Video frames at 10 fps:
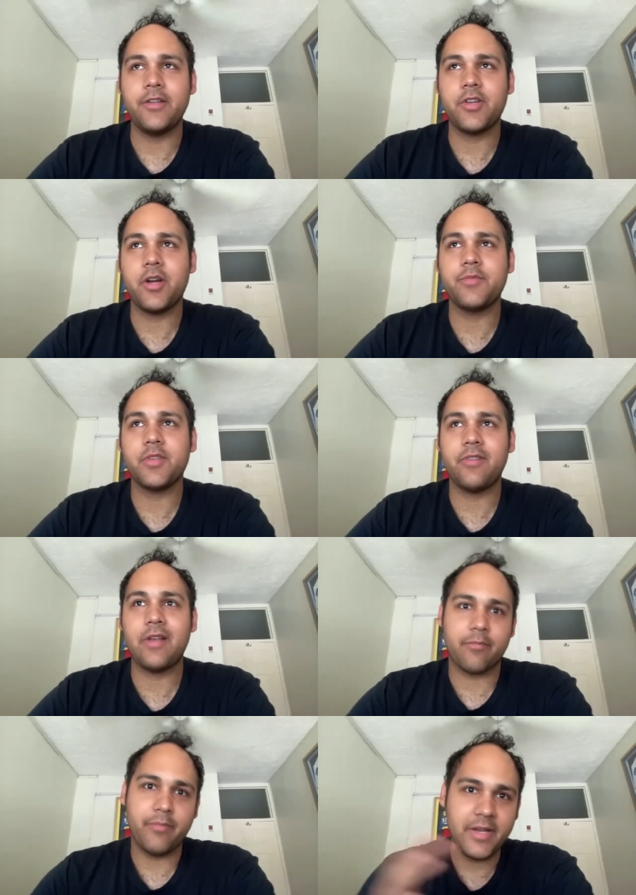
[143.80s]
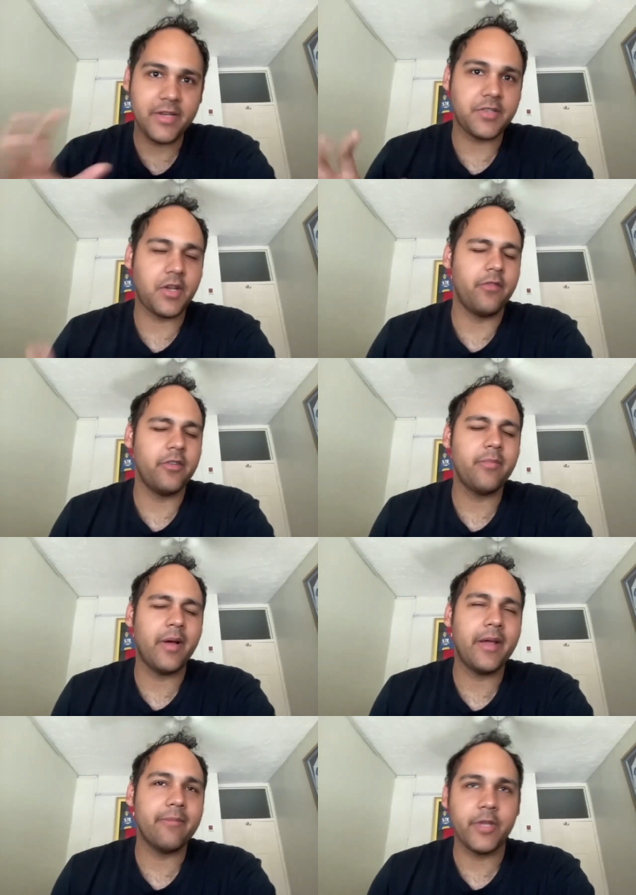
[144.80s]
and in terms of like being discovered
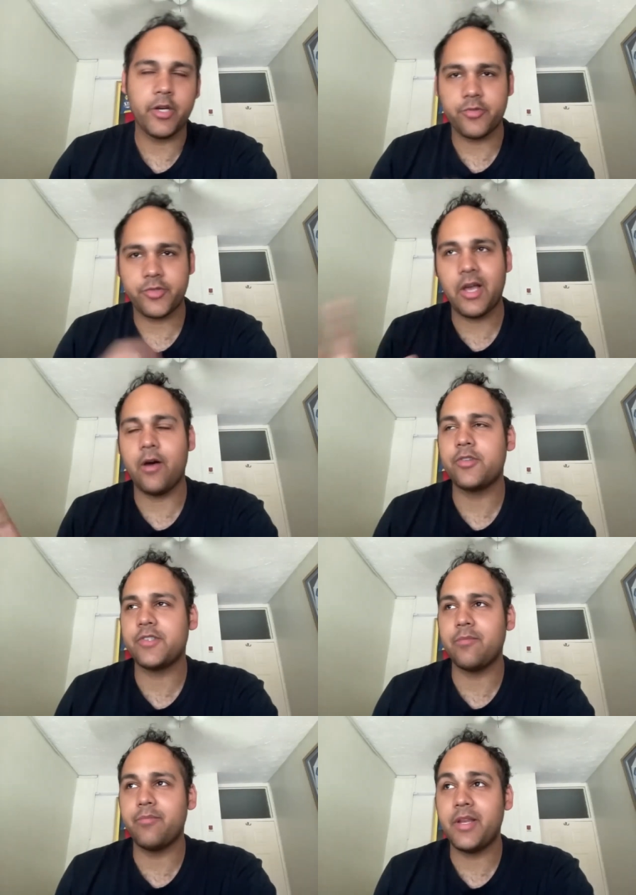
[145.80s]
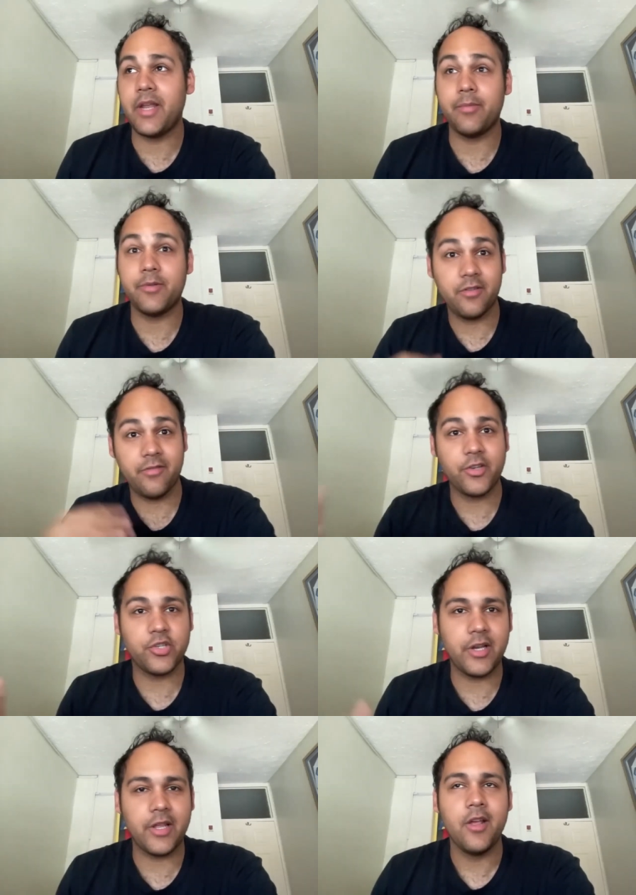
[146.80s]
by you know scouts and being able to
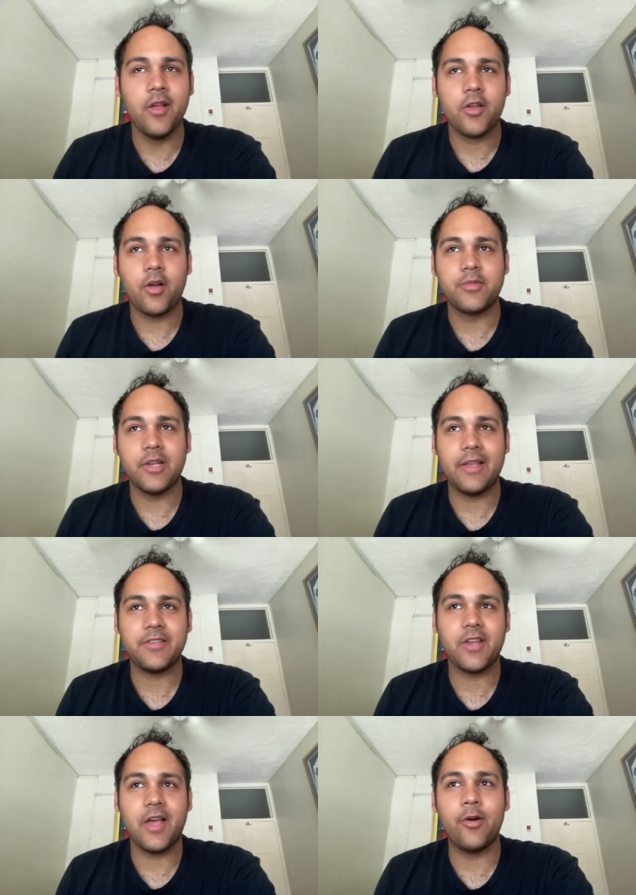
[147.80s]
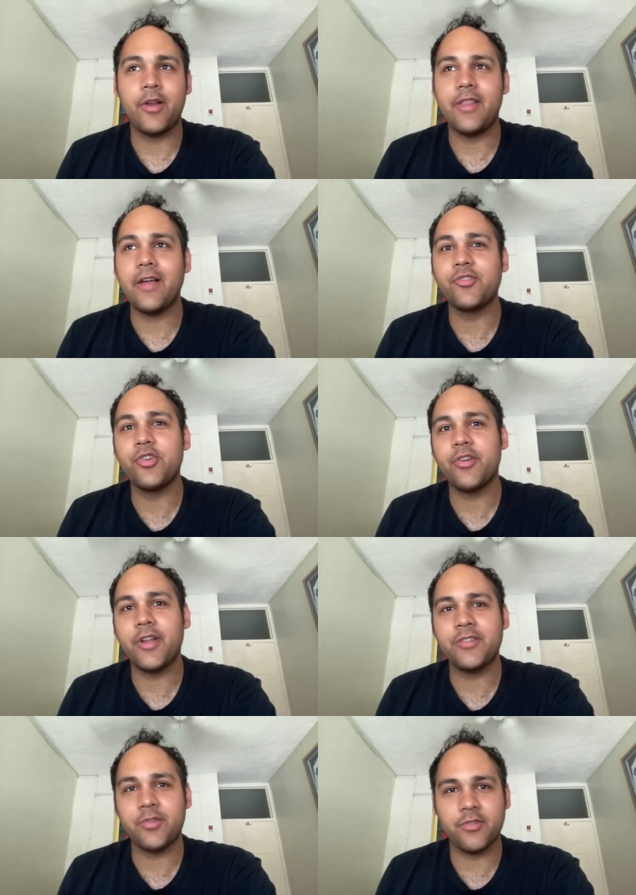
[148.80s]
eventually come to Leicester, how did that
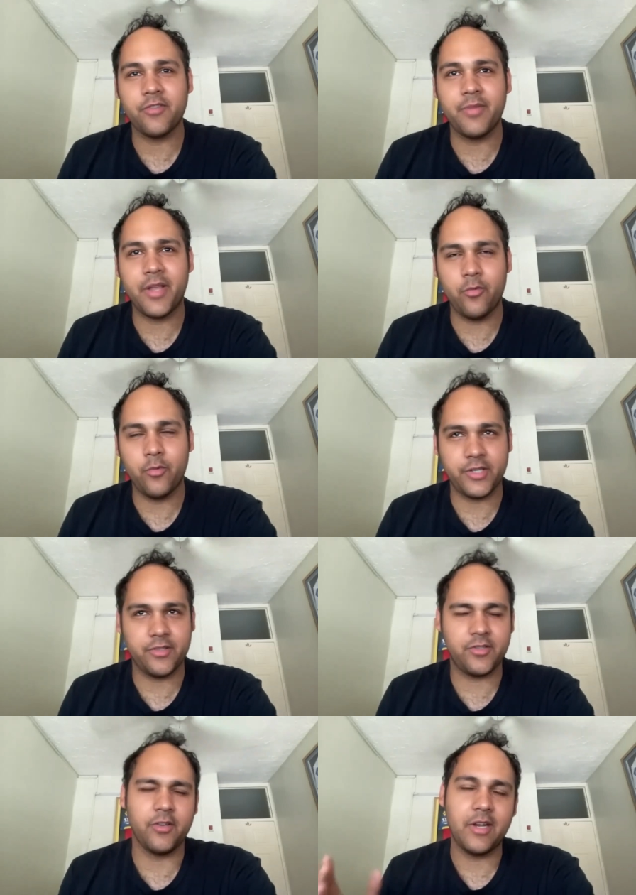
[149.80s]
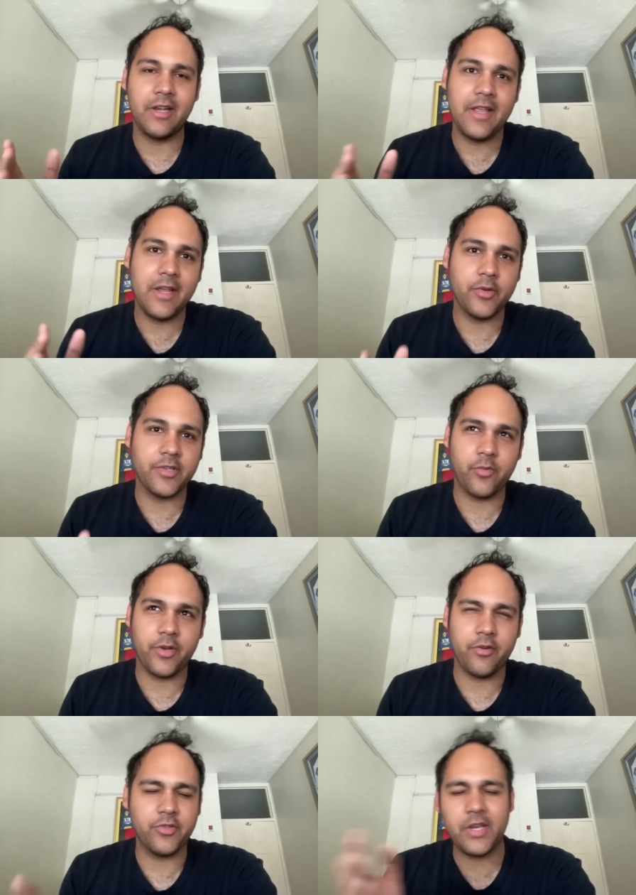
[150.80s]
journey sort of begin? Was it Sunday league? Was it
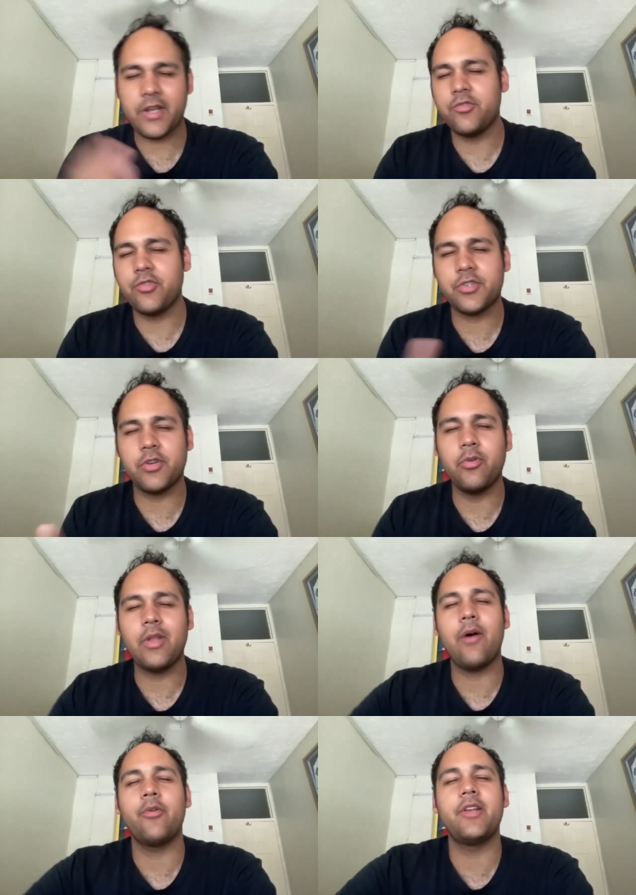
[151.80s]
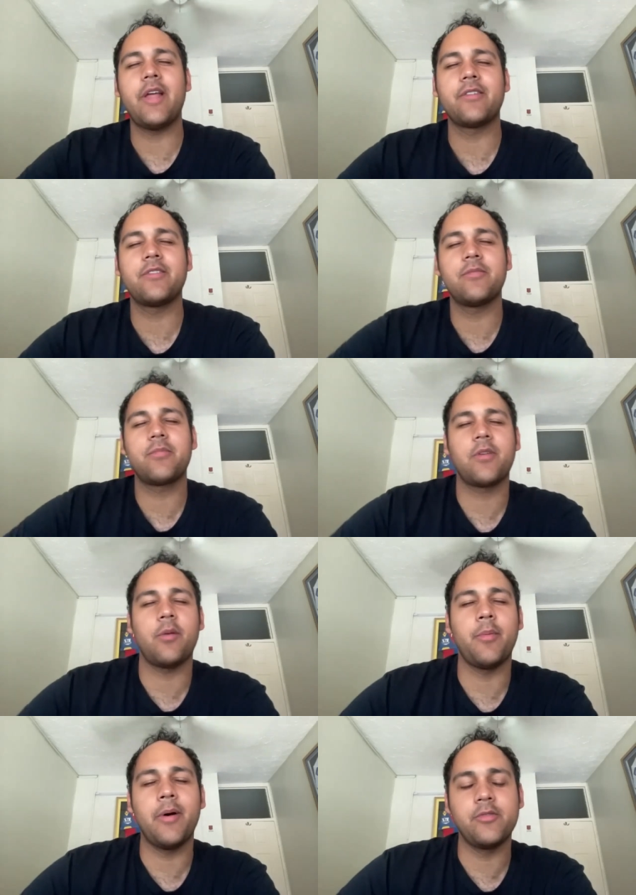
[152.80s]
when you're in secondary school? How did that
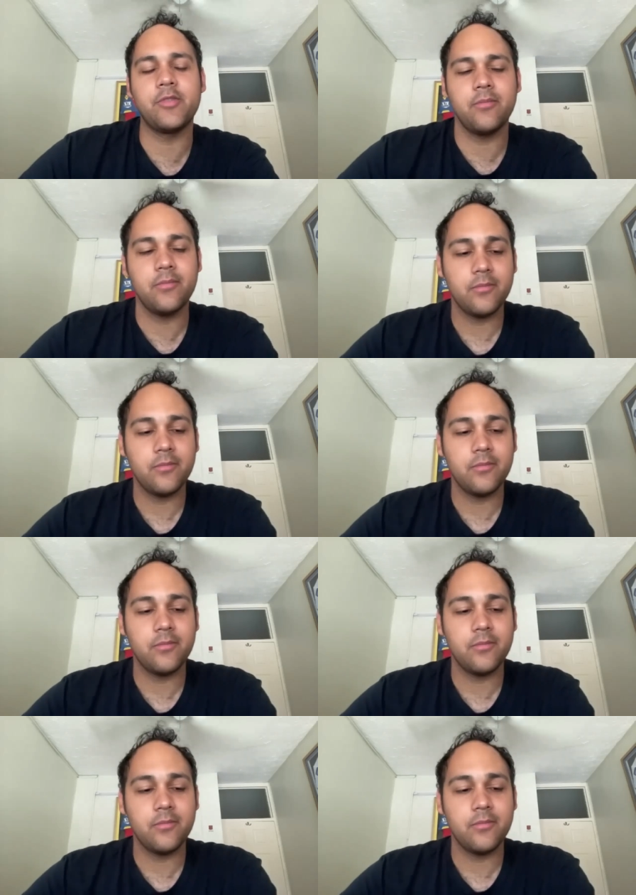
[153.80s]
come about?